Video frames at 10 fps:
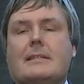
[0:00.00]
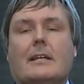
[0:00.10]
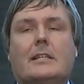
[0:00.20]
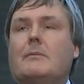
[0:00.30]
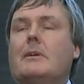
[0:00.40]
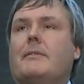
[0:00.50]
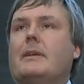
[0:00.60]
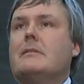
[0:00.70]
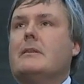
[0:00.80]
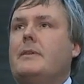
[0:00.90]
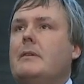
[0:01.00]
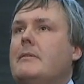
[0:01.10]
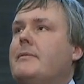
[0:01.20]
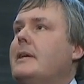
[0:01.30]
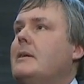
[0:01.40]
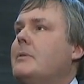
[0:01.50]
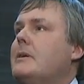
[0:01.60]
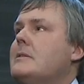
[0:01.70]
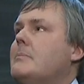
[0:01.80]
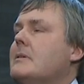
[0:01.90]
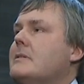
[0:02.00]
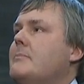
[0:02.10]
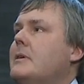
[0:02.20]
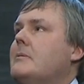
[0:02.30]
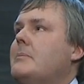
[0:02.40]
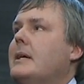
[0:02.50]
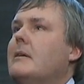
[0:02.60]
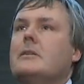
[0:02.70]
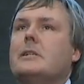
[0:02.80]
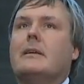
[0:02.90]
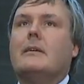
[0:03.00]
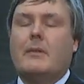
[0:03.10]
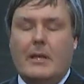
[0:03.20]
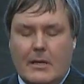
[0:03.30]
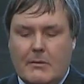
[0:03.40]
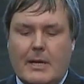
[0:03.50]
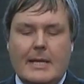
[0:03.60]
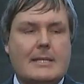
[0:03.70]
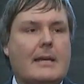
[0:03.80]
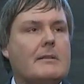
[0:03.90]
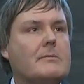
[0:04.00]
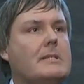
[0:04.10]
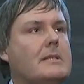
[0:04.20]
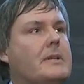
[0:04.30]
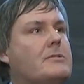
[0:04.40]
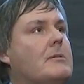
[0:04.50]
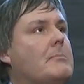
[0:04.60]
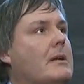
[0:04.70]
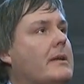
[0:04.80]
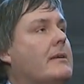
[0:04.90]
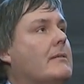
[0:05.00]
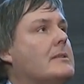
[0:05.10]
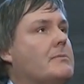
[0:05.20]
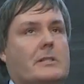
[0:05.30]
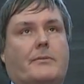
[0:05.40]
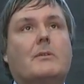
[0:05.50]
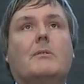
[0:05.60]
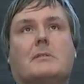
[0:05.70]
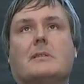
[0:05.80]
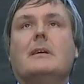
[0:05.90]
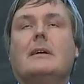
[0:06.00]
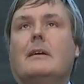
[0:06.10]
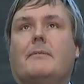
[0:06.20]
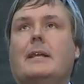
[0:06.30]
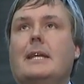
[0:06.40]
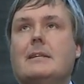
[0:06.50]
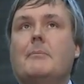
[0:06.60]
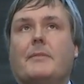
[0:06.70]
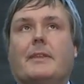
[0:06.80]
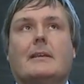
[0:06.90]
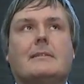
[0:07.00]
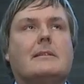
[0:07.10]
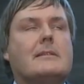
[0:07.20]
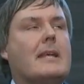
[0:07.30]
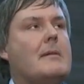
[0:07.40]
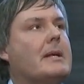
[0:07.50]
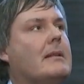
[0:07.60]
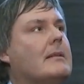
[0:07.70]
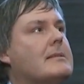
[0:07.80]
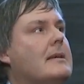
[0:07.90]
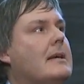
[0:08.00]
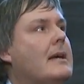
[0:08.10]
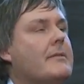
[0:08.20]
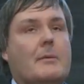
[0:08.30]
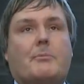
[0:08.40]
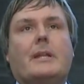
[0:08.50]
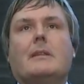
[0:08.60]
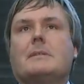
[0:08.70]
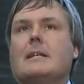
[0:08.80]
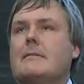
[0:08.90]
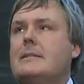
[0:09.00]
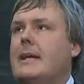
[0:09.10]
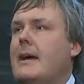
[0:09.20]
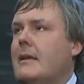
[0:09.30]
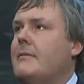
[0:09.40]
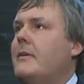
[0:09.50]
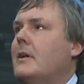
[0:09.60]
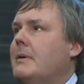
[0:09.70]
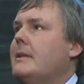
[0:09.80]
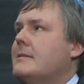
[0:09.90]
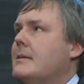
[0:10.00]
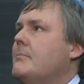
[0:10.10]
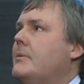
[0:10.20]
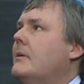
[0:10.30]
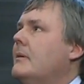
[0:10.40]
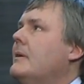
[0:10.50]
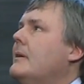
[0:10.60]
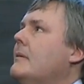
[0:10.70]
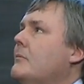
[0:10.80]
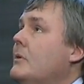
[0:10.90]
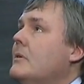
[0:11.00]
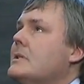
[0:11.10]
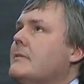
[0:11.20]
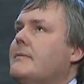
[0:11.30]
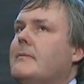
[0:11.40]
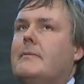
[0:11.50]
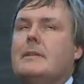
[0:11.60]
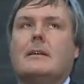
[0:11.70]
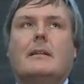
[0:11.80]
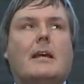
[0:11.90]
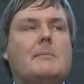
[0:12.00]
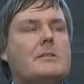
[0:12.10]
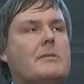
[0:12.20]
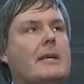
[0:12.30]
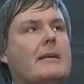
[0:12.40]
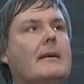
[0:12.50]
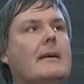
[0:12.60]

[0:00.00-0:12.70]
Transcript: is actually one of the sort of unifying principles of modern biology. You can go right down to individual molecules, which of course are fairly dumb things, they're just chemicals, that bring themselves together following the simple rules of physical chemistry.